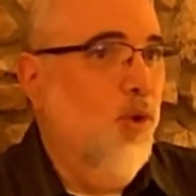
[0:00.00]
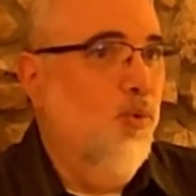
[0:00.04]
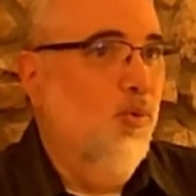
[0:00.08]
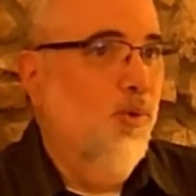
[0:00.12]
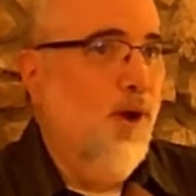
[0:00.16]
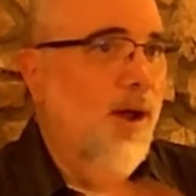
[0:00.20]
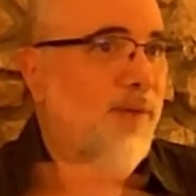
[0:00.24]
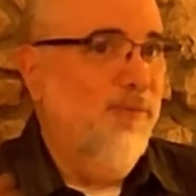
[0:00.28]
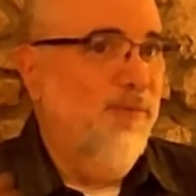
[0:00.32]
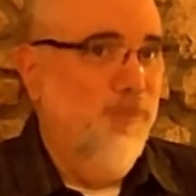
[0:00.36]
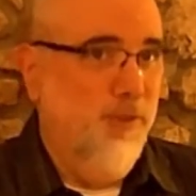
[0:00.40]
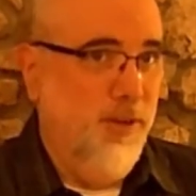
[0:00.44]

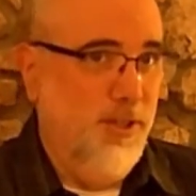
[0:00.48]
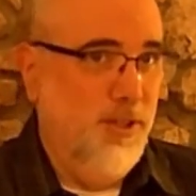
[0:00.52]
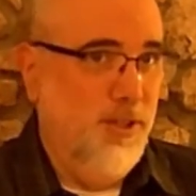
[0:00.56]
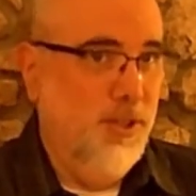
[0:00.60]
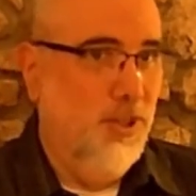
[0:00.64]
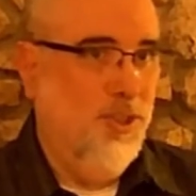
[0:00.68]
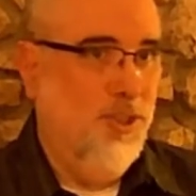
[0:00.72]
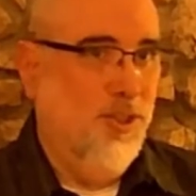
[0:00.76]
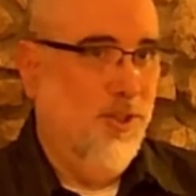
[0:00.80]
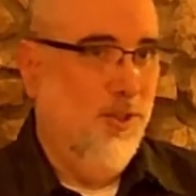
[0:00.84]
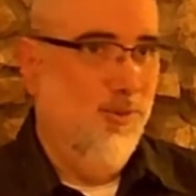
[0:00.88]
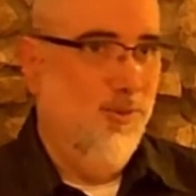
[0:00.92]

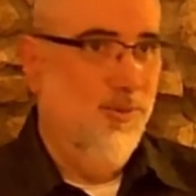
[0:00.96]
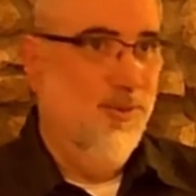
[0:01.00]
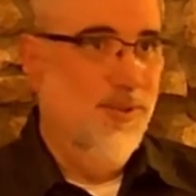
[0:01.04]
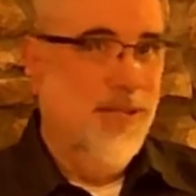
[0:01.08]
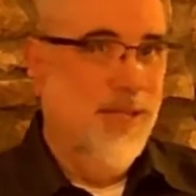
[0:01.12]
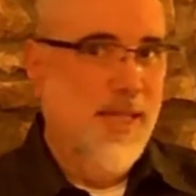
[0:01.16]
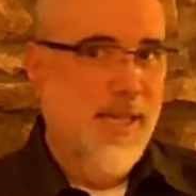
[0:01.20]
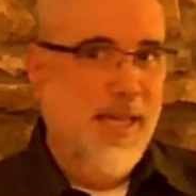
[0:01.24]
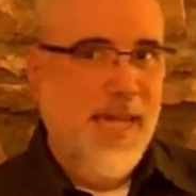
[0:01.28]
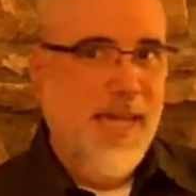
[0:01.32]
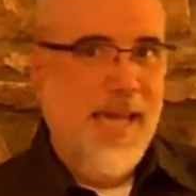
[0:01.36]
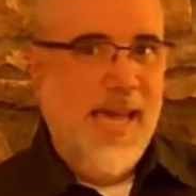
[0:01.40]
reference to
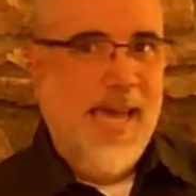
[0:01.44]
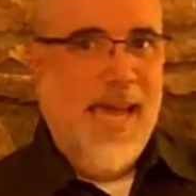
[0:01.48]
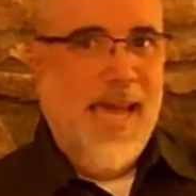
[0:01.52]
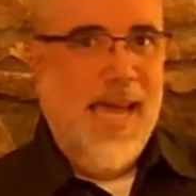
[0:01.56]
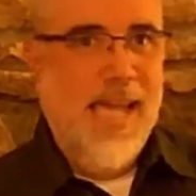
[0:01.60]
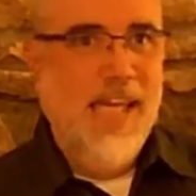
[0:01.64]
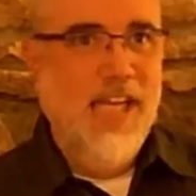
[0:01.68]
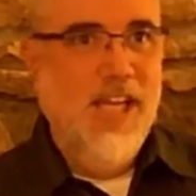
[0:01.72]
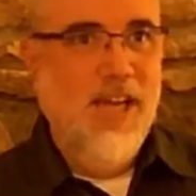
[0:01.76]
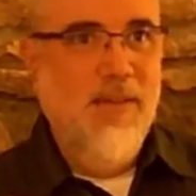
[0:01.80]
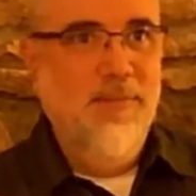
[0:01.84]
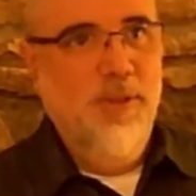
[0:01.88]

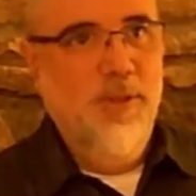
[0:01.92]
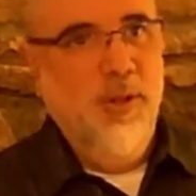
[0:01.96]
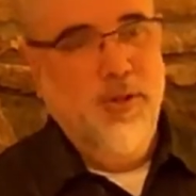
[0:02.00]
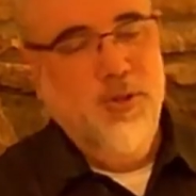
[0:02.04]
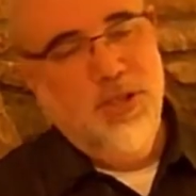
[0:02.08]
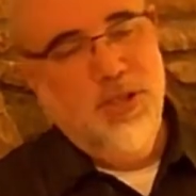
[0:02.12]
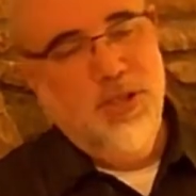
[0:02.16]
any of those